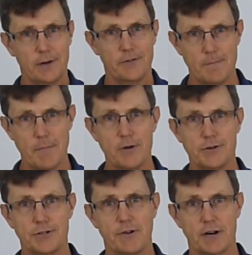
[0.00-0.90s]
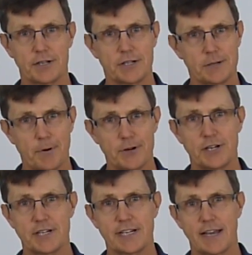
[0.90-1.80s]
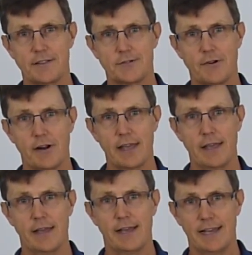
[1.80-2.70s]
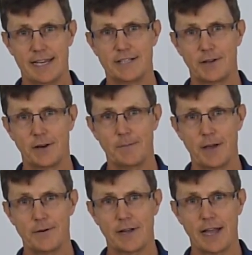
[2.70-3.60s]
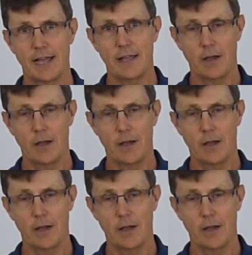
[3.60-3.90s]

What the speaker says: for most structures, pushing together dry is going to be okay,